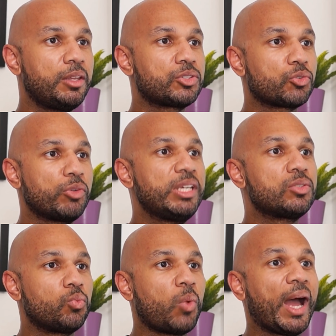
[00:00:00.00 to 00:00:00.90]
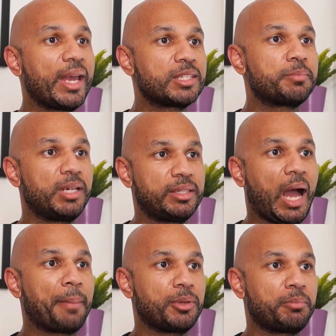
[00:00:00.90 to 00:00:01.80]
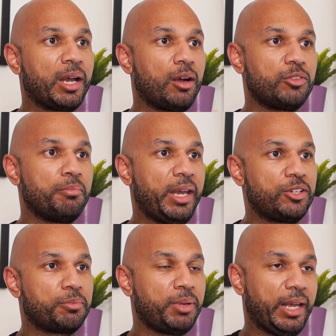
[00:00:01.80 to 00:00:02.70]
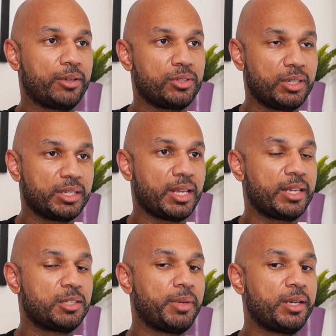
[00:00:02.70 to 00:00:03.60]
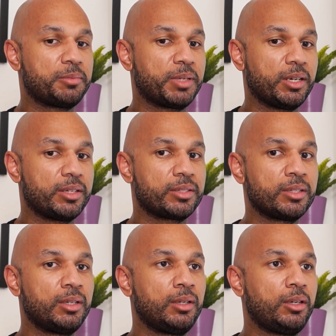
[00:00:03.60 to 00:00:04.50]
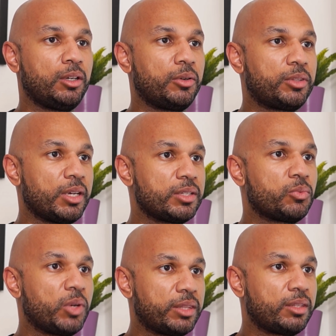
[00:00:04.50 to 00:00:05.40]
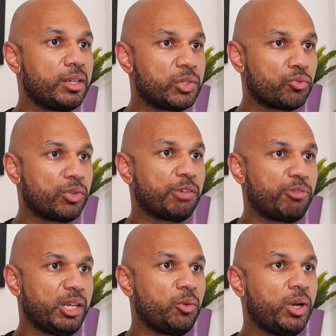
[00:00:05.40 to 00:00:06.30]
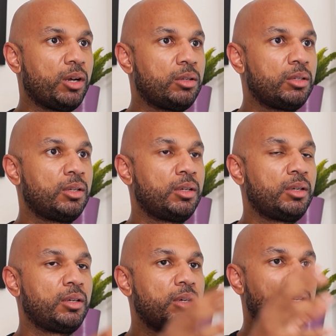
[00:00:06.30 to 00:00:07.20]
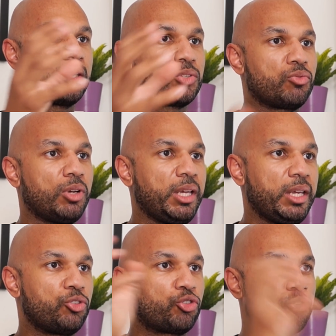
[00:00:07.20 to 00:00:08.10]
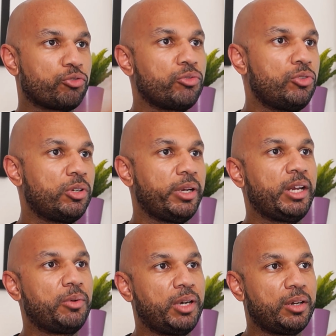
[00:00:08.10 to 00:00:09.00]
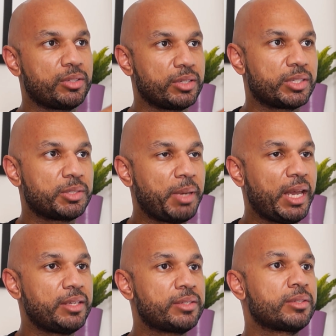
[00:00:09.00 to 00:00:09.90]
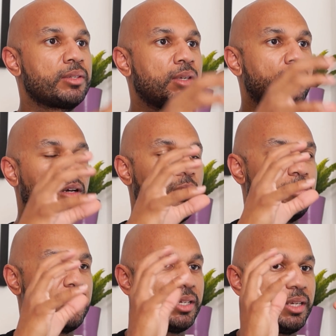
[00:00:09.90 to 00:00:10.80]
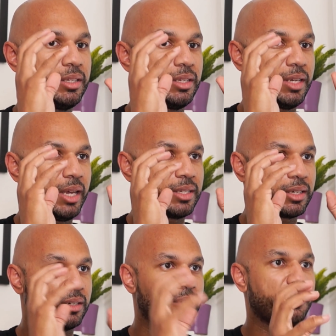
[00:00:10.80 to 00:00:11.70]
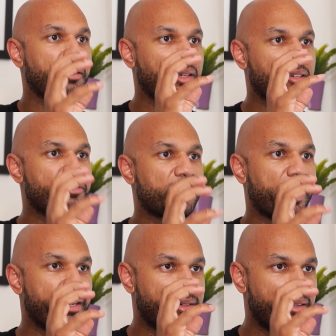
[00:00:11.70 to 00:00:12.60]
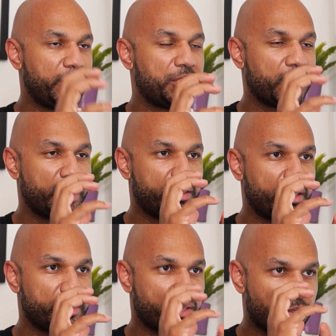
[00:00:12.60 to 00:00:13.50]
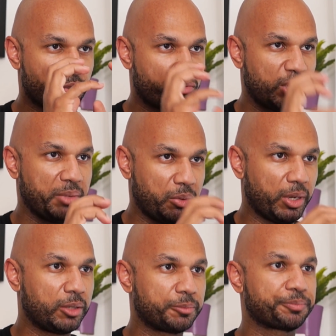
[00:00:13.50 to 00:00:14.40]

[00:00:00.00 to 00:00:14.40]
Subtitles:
And there's a reason why it's been adopted by all the major players in the design space, because it does what it does really, really well. It doesn't really intrude on anyone else's space. It has like a clearly defined niche that it does extremely well.